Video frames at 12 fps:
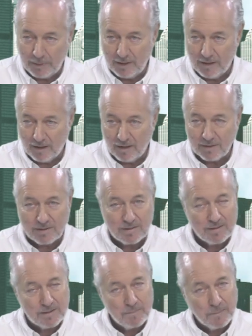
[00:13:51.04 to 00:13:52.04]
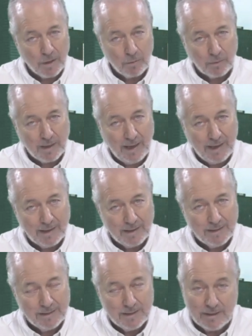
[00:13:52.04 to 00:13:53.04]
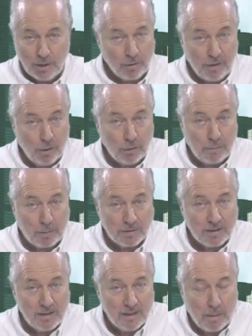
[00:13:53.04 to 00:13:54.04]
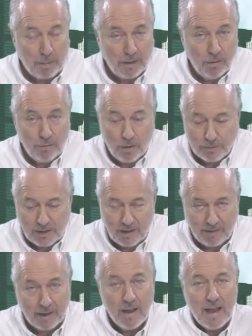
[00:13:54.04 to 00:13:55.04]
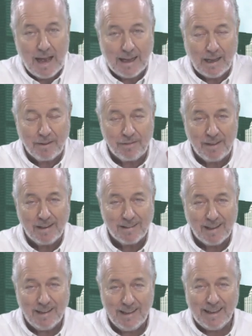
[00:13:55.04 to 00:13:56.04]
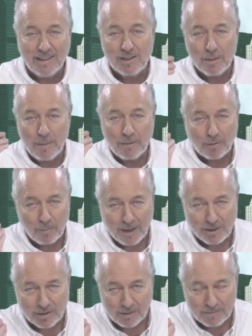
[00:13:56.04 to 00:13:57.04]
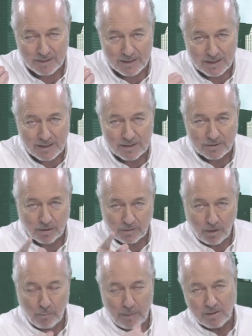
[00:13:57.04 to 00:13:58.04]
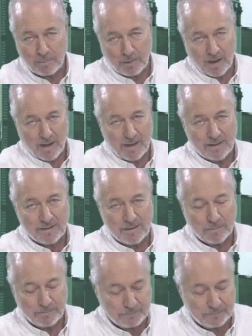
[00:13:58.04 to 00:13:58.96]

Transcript: costs. Okay? You're the only person in the company who knows anything. And I think they need some information. So don't be surprised.